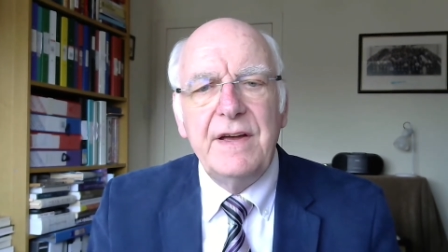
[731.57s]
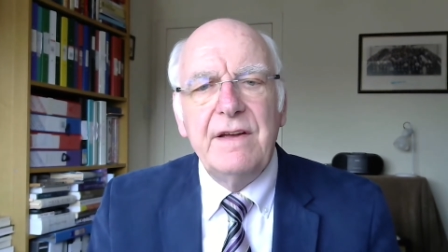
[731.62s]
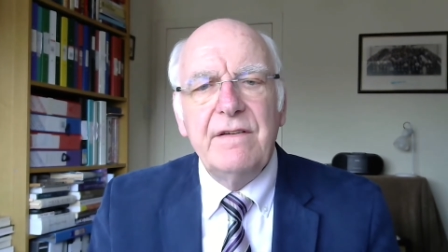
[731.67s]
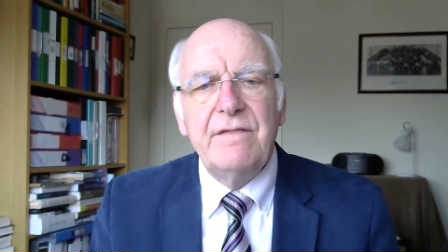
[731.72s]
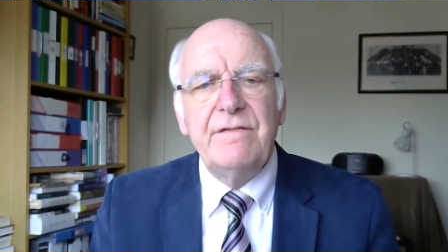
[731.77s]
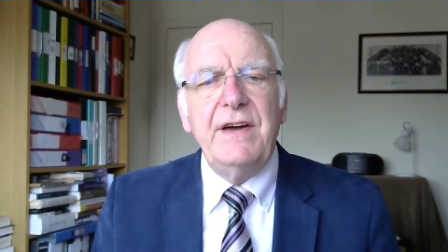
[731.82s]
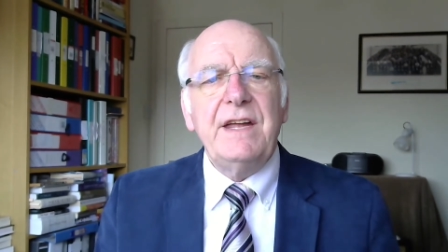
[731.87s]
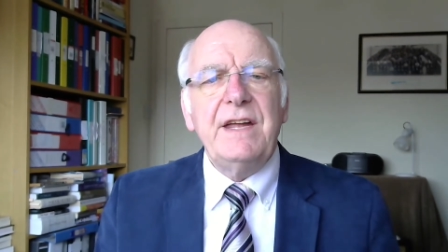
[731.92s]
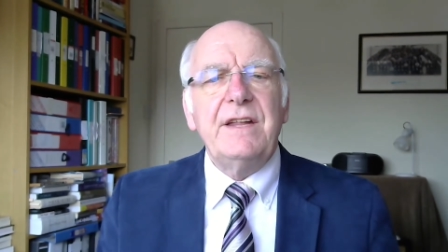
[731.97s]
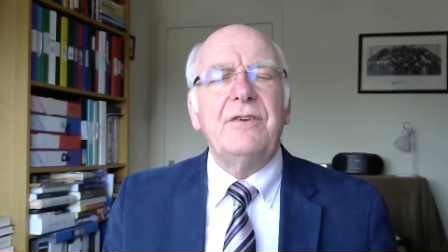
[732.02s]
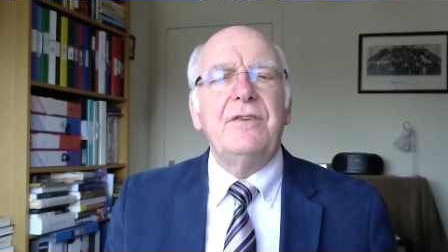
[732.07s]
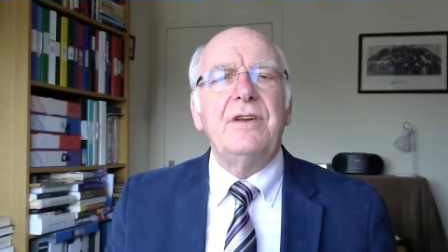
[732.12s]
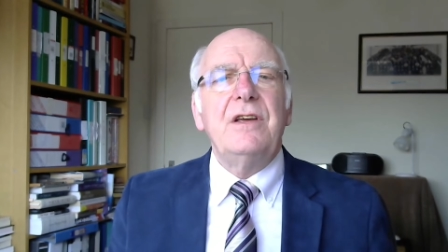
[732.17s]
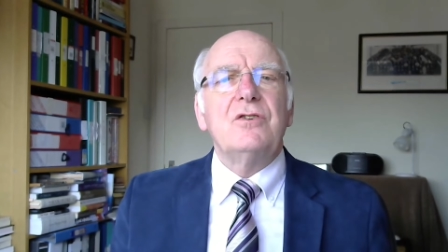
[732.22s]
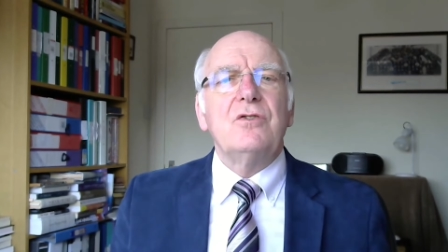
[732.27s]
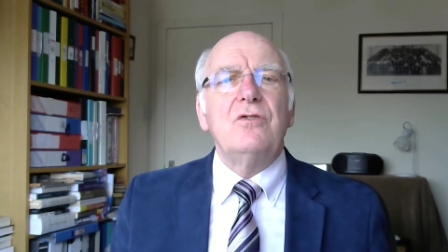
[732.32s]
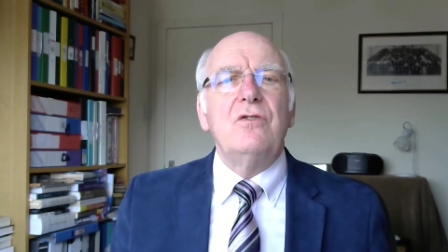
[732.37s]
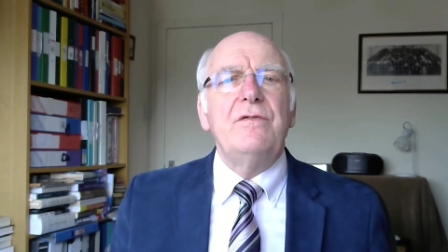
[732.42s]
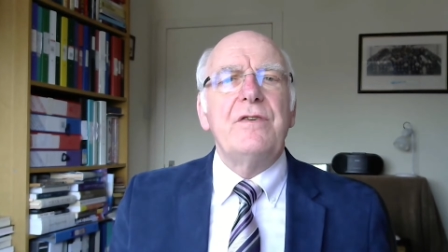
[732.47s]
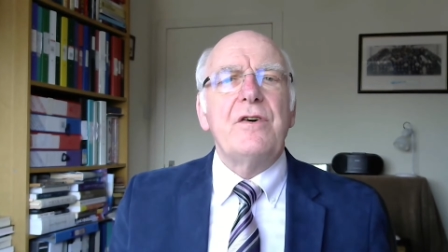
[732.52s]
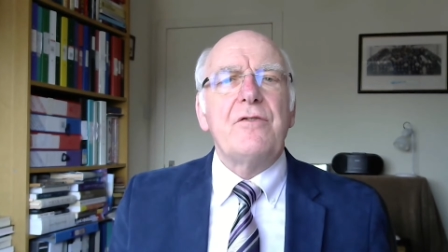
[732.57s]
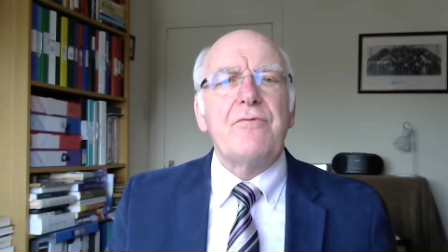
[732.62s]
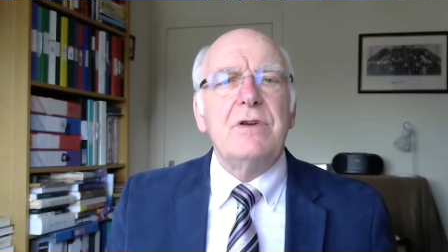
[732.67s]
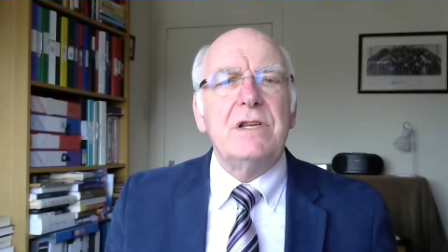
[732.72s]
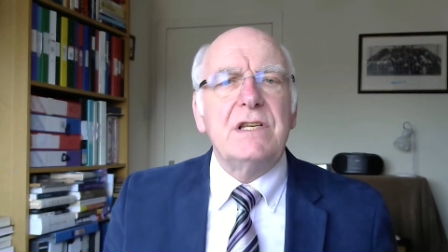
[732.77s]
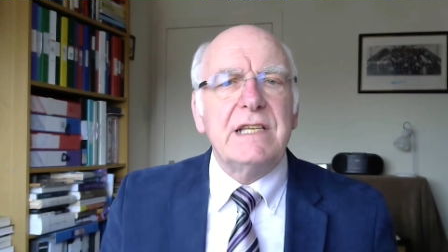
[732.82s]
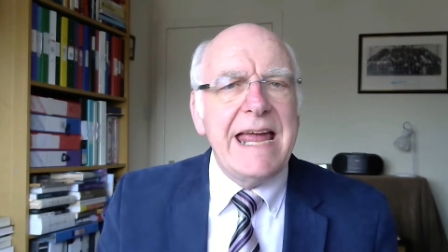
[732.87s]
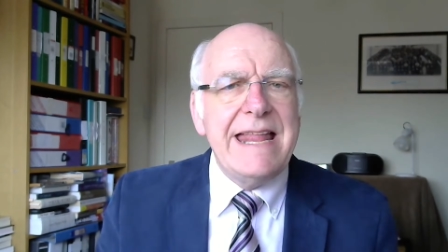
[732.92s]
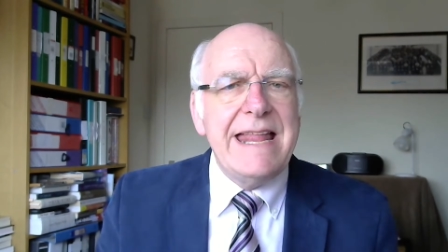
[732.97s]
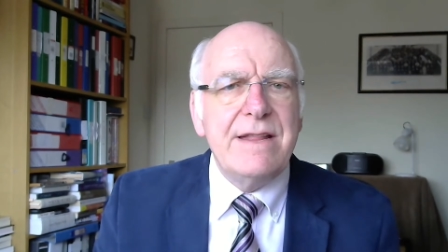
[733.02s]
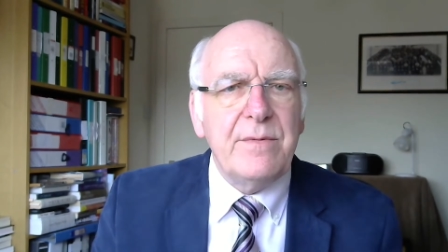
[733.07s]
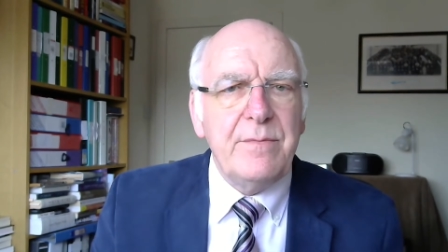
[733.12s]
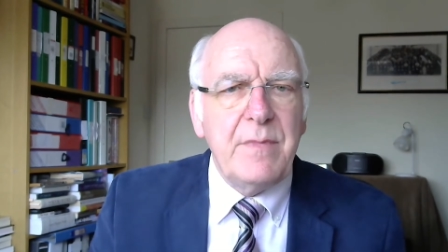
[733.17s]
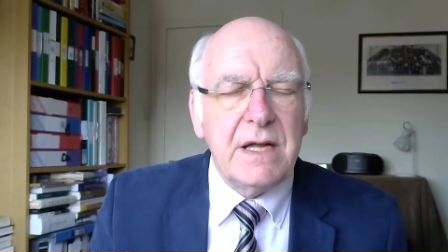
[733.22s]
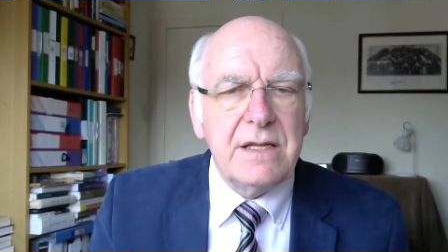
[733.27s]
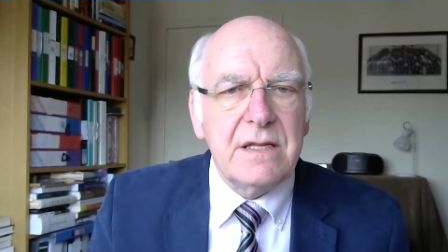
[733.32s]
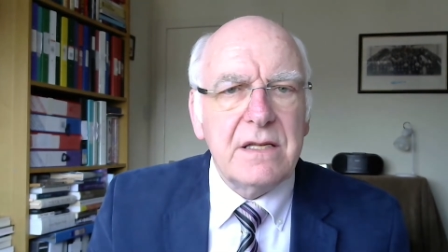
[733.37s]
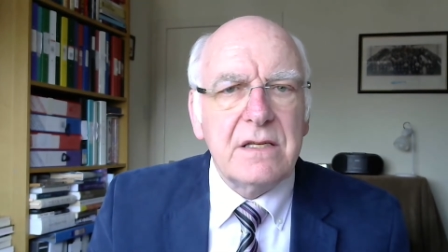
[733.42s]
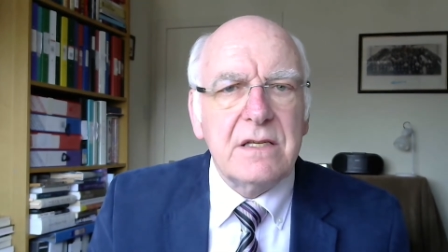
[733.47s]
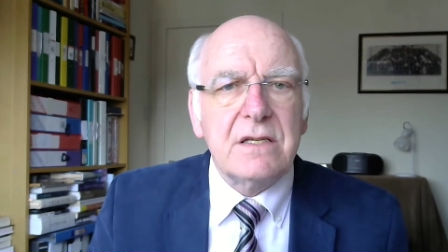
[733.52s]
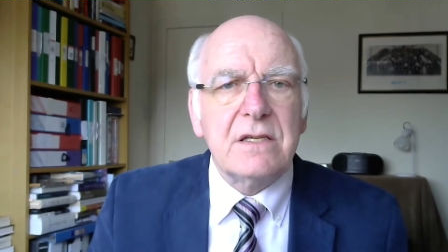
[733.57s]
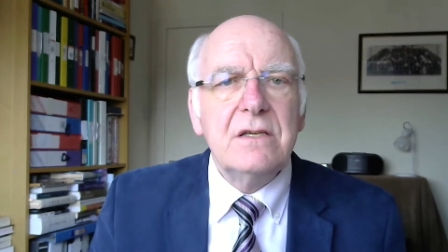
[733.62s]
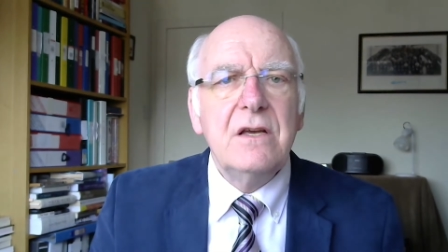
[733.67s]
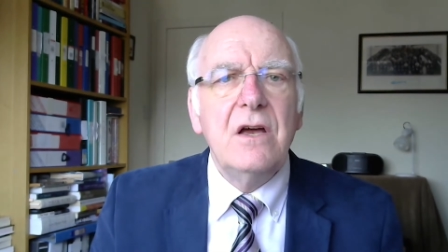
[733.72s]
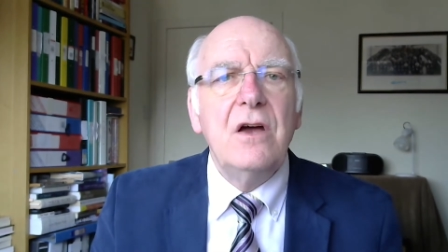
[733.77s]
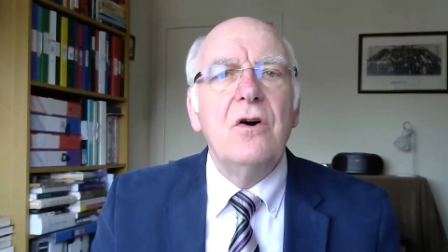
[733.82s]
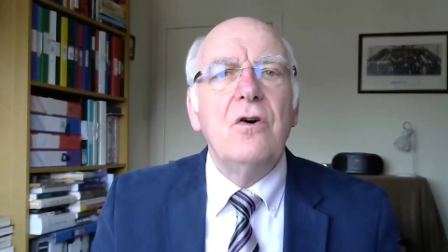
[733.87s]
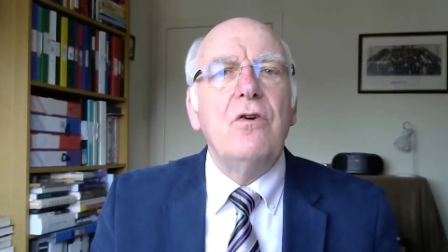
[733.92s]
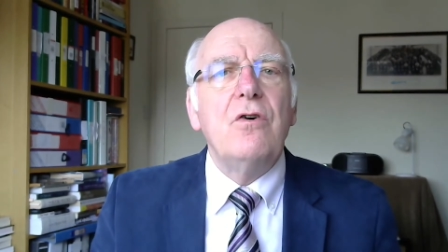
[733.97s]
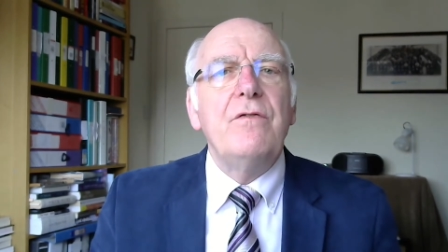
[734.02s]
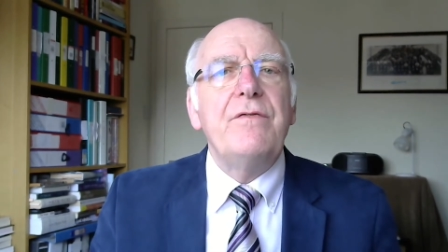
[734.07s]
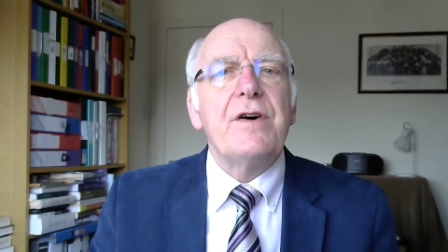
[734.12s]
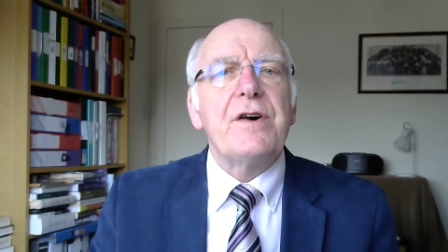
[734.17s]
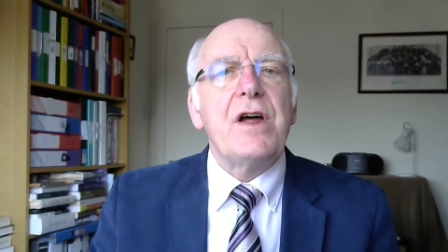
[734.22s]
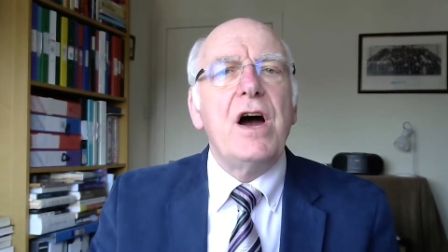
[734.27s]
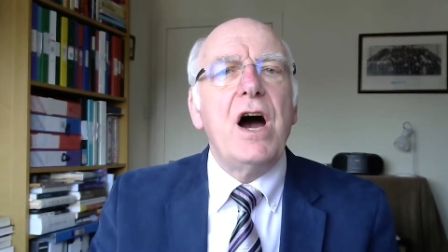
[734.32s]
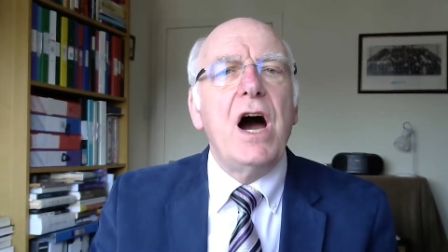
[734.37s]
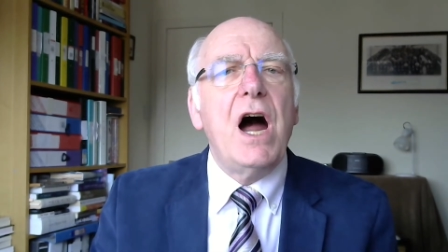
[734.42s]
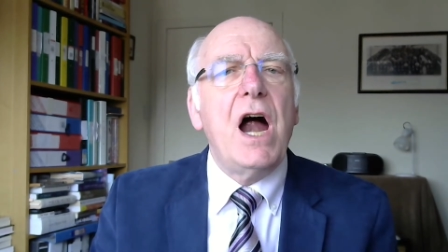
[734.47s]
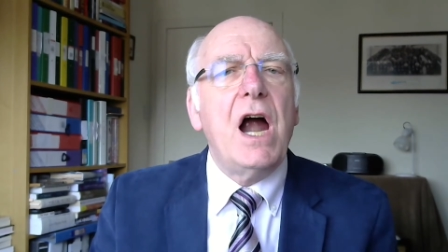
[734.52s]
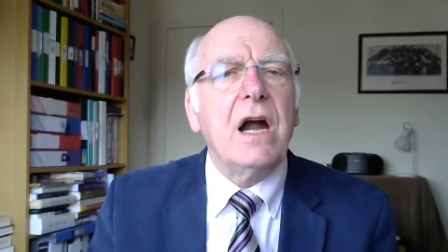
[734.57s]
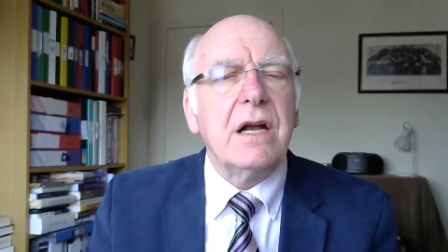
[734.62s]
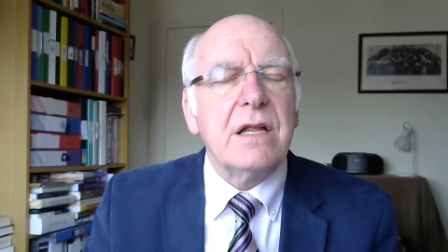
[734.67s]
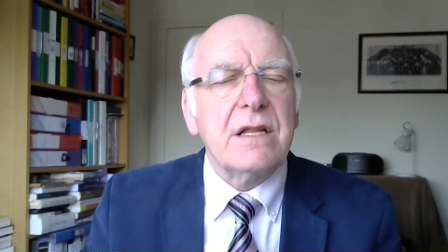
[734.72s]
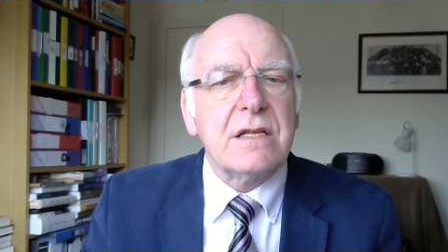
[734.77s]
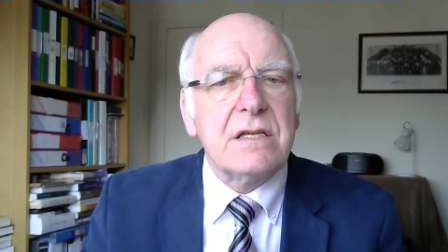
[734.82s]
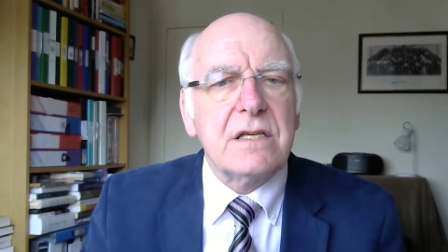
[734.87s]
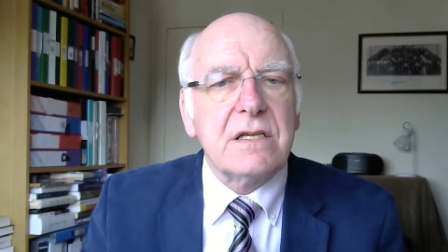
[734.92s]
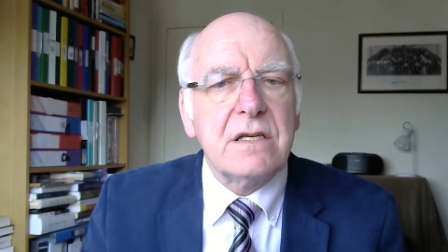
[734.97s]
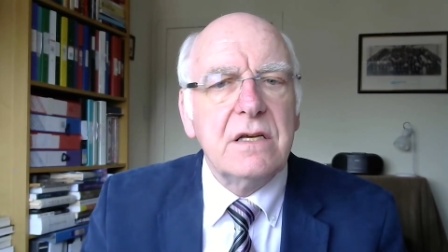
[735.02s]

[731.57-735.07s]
victories over resentments, over hurts,